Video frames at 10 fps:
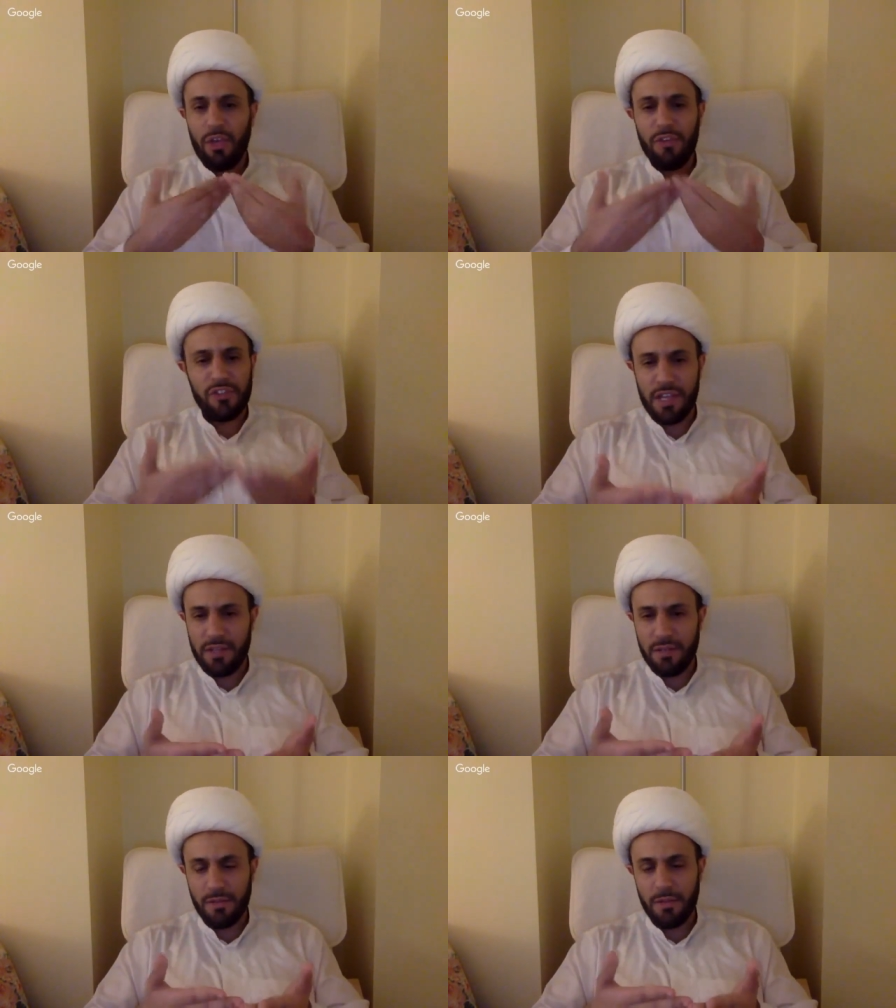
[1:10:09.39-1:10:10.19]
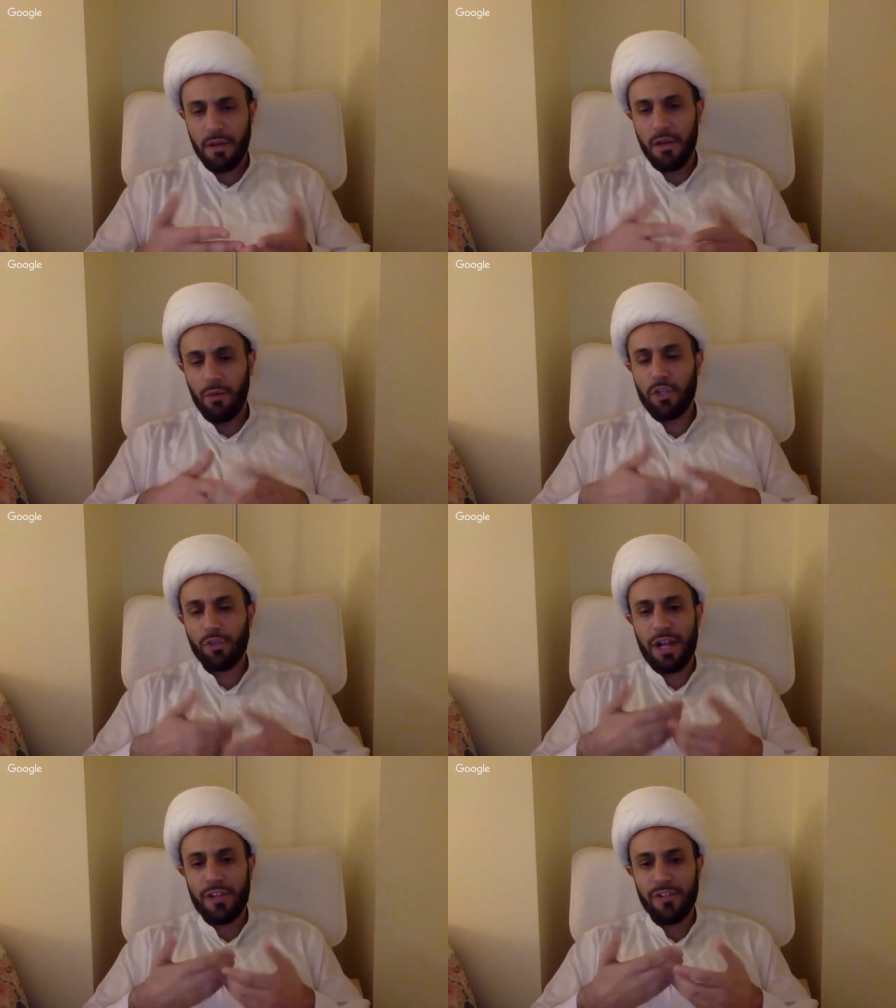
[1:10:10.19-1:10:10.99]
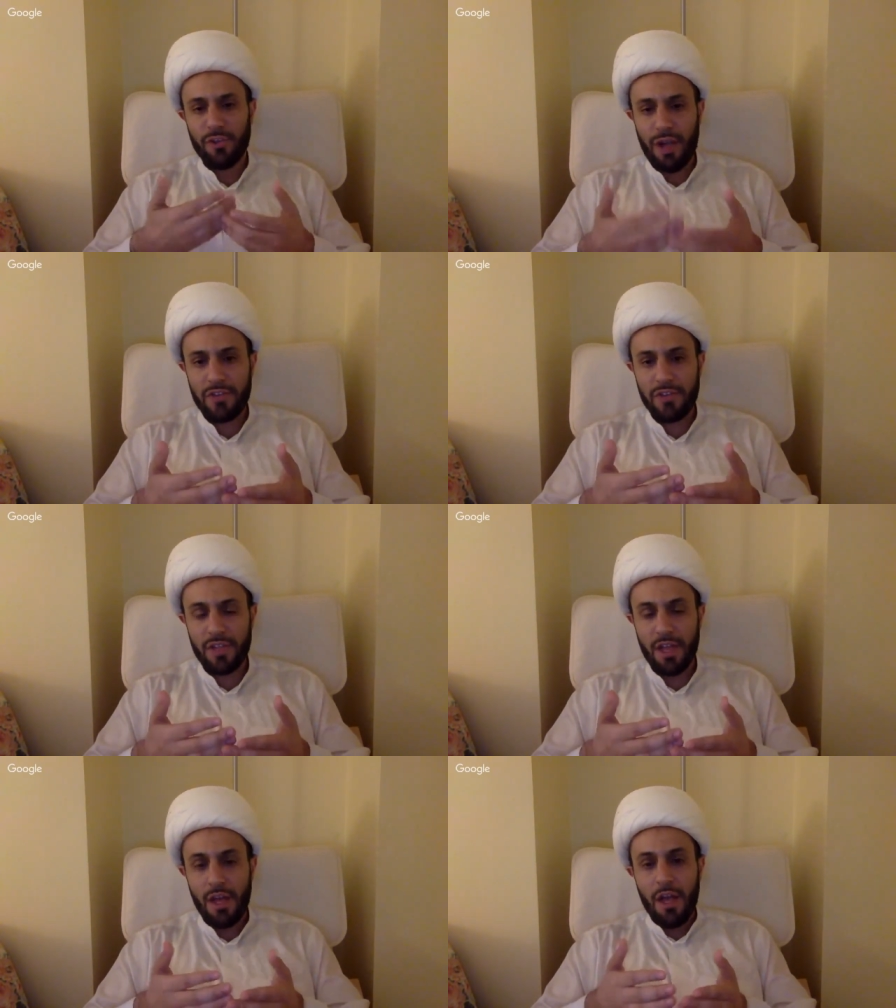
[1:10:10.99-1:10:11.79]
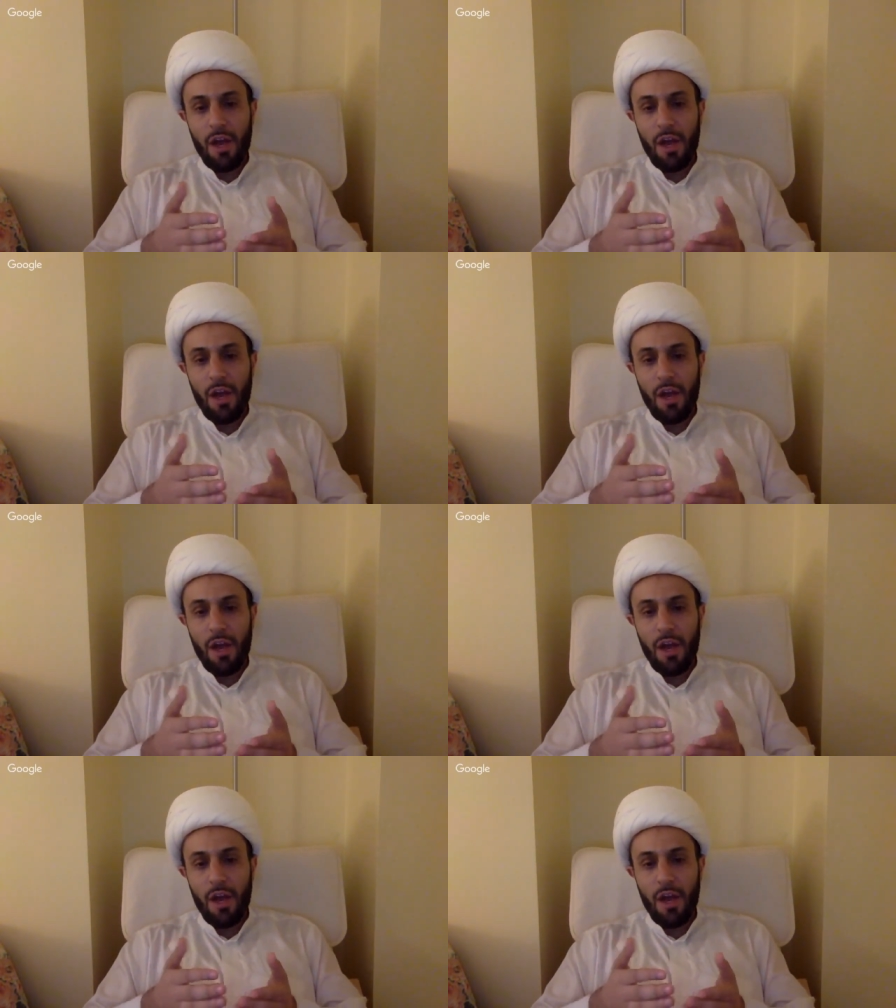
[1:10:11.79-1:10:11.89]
we've sinned, we transgress.